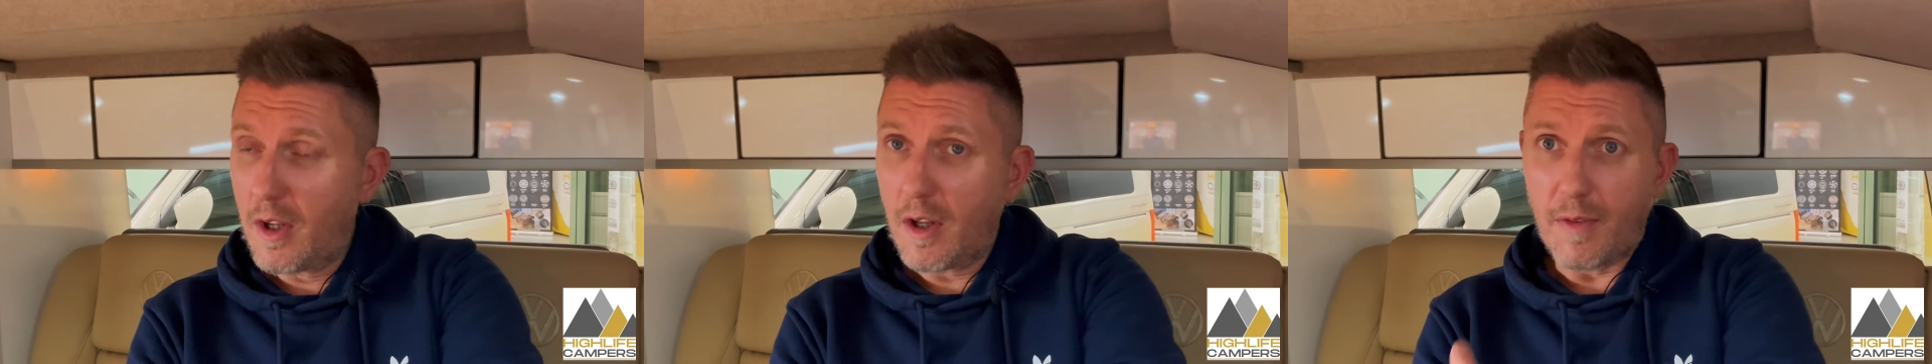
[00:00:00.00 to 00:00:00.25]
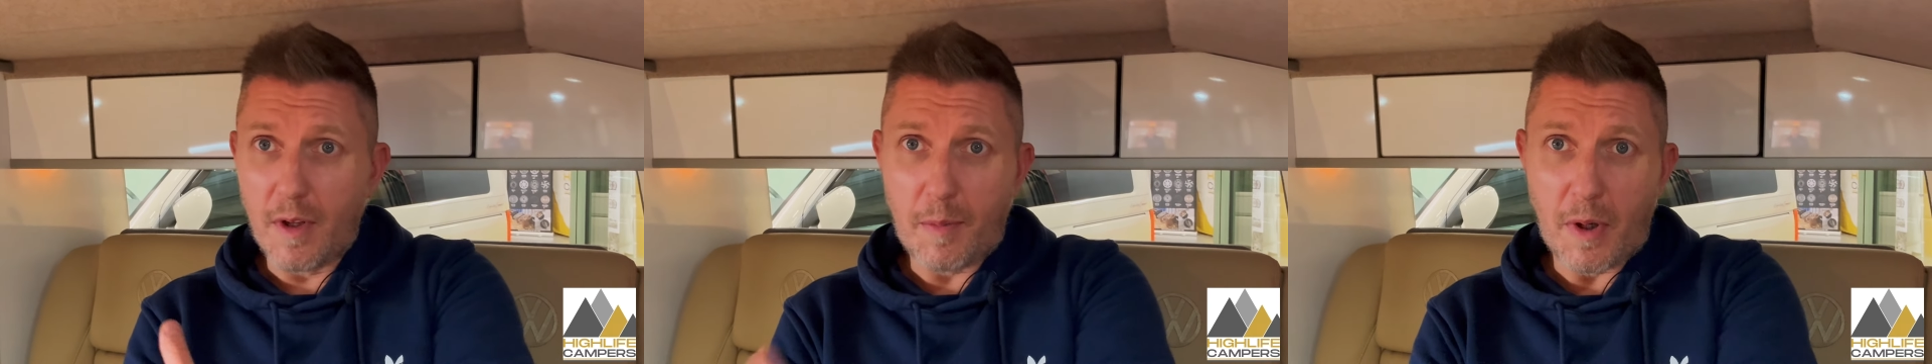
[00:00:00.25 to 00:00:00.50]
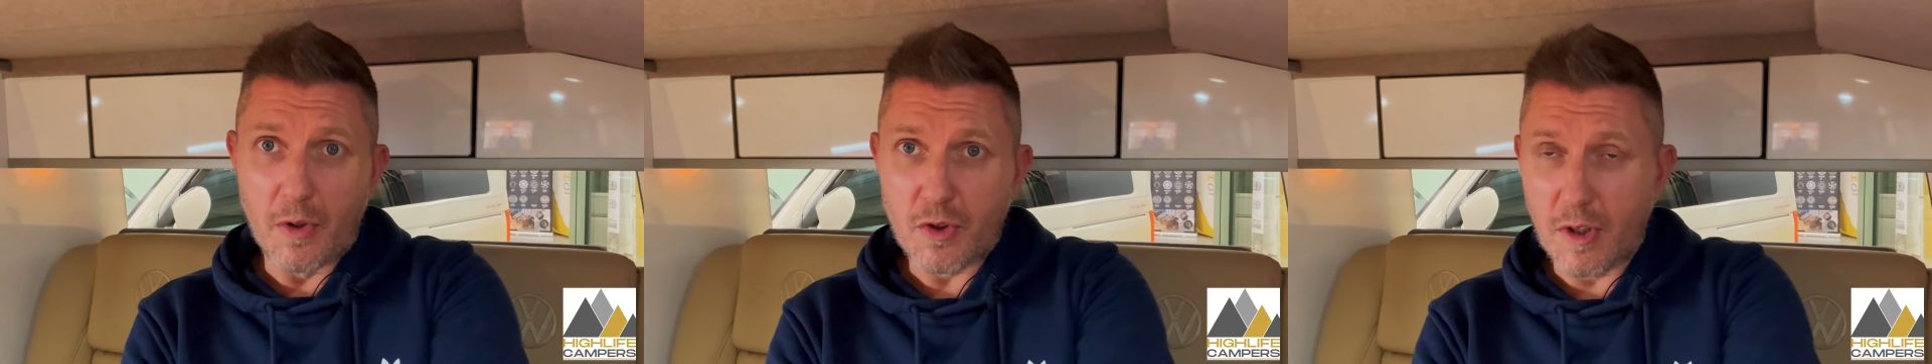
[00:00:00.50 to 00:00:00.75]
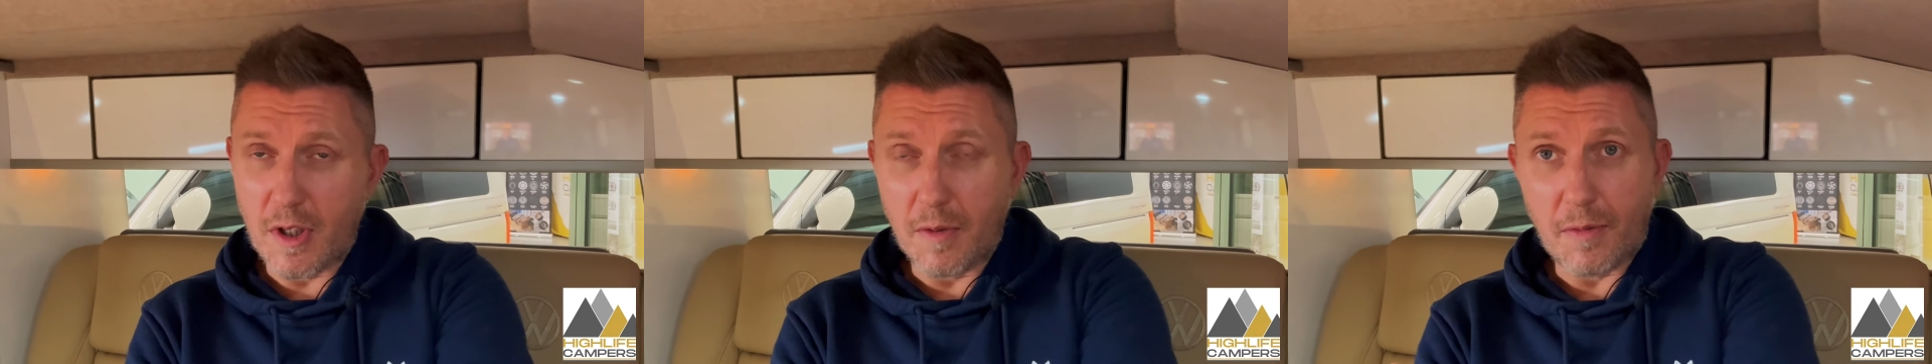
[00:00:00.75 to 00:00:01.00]
of the
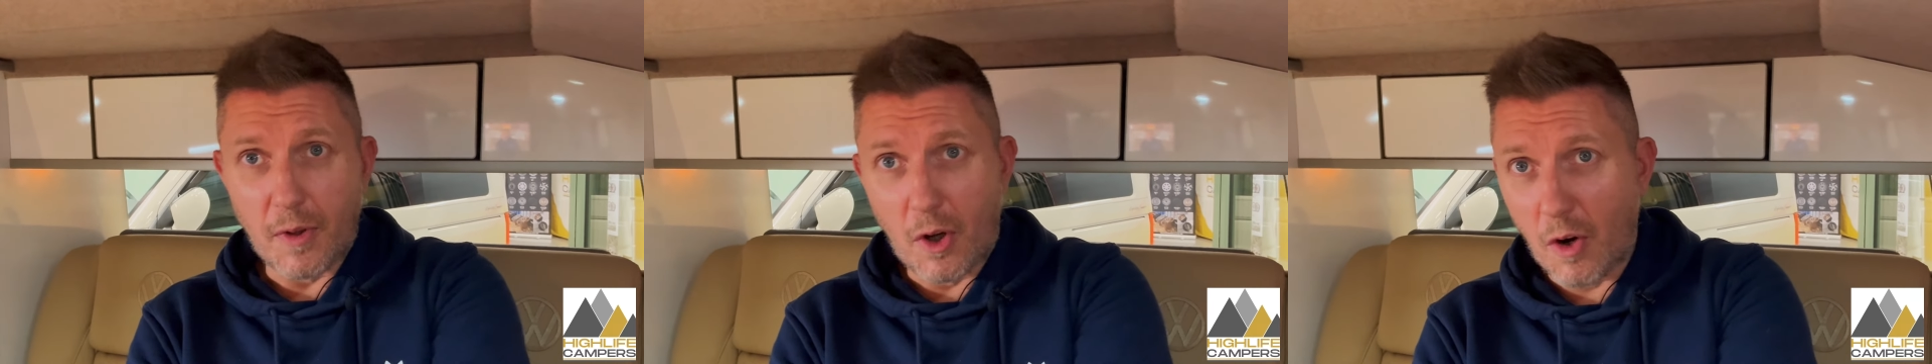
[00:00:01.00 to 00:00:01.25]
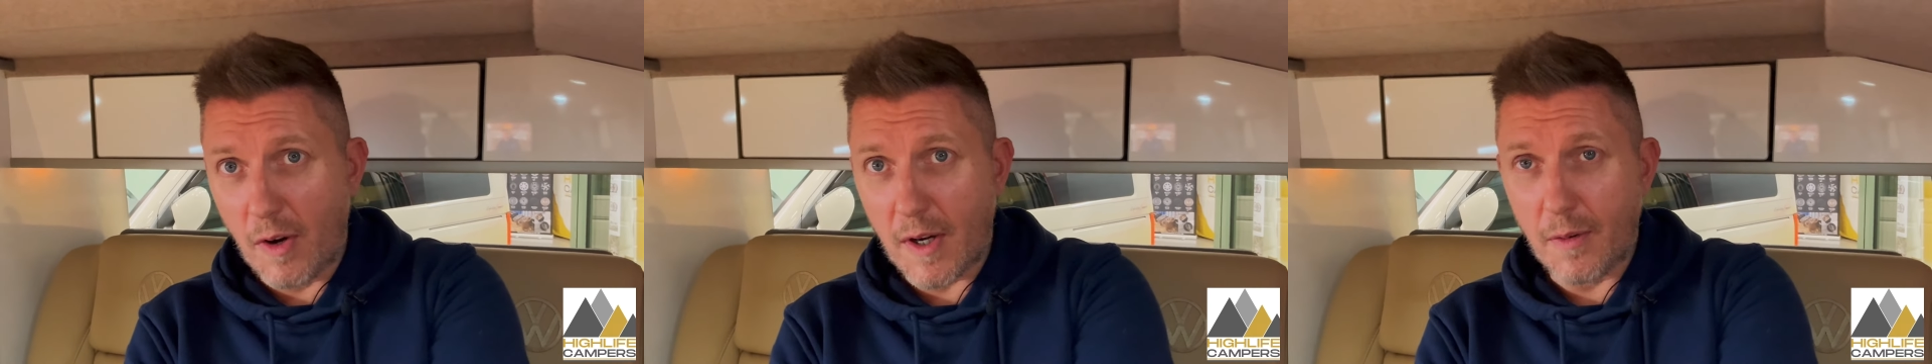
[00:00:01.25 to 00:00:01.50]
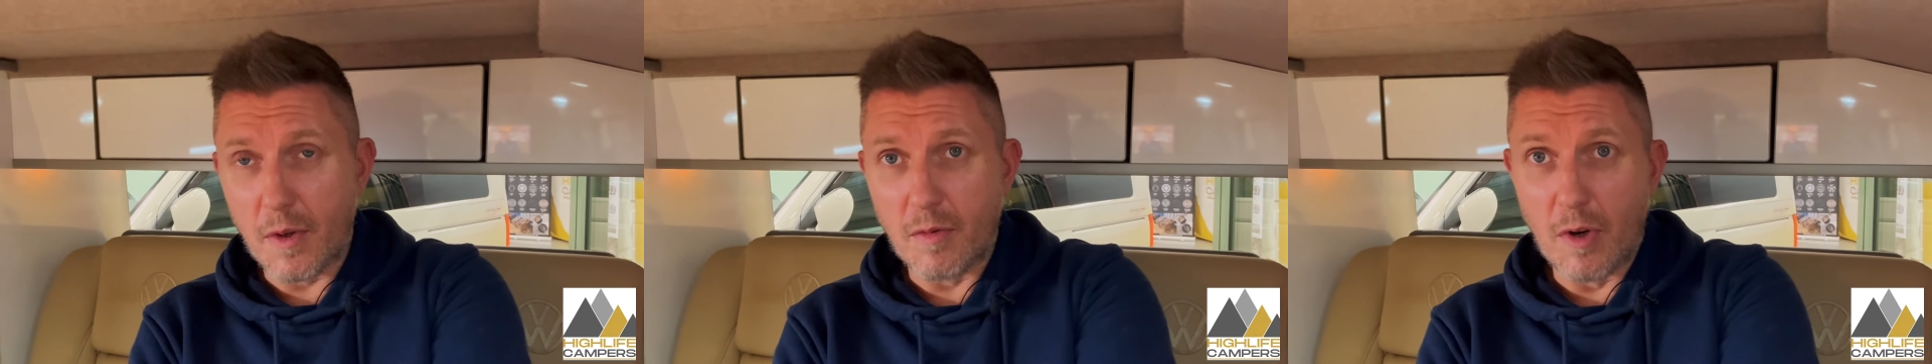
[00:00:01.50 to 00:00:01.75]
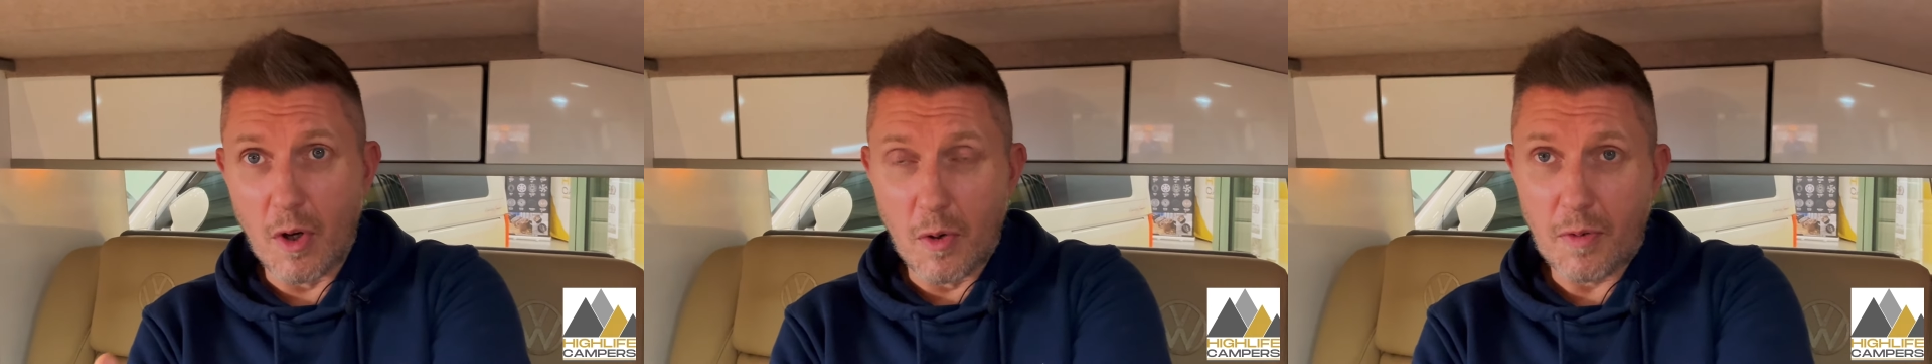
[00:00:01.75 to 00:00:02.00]
upholstery, the flooring, the
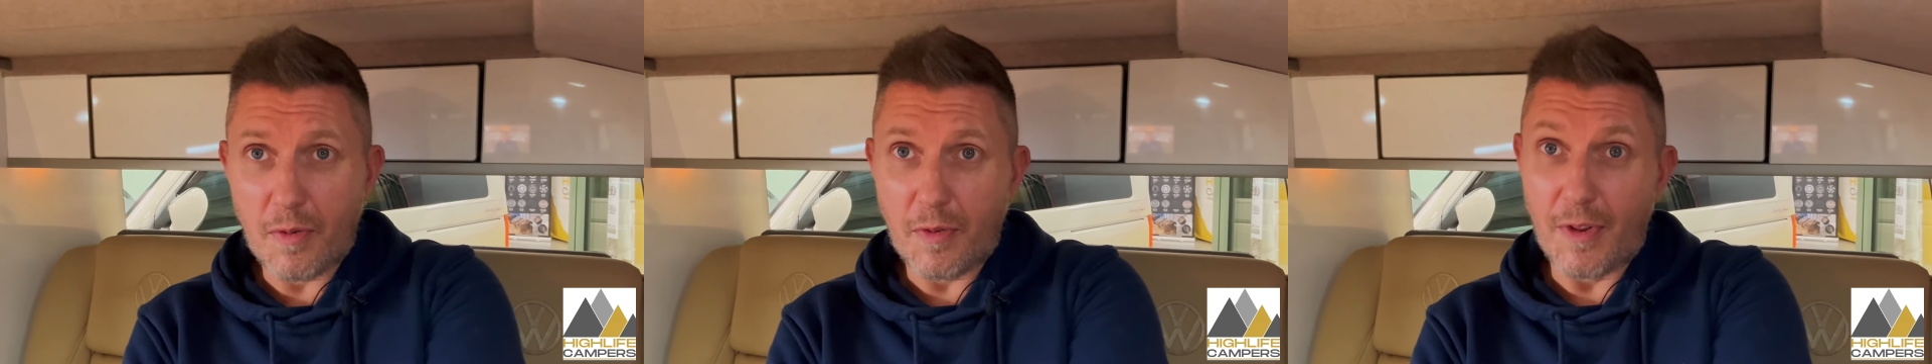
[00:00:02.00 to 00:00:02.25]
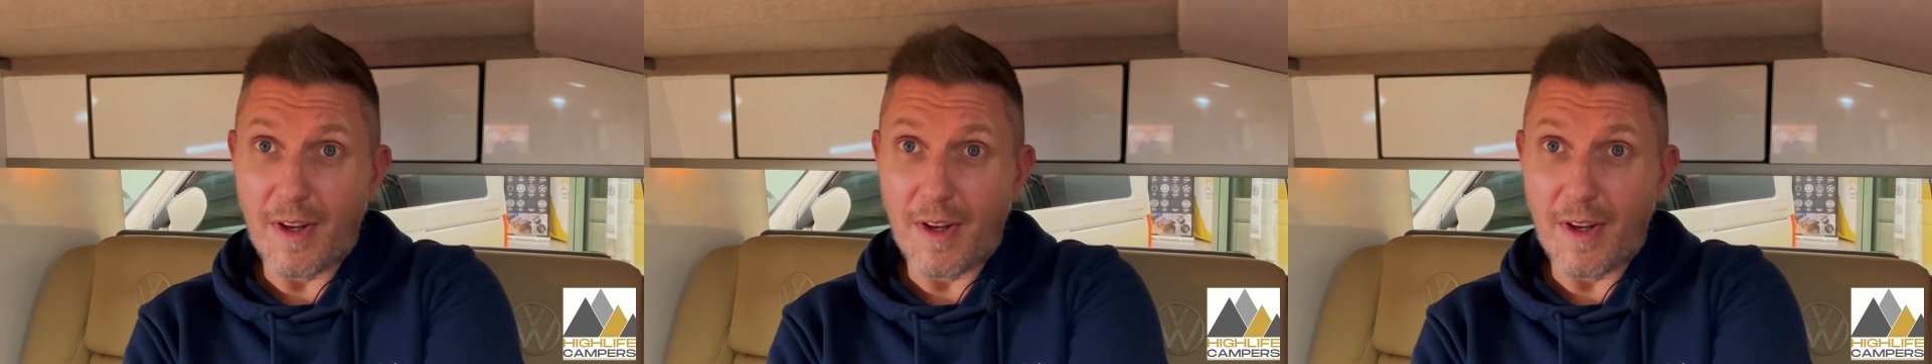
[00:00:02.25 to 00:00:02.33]
roof,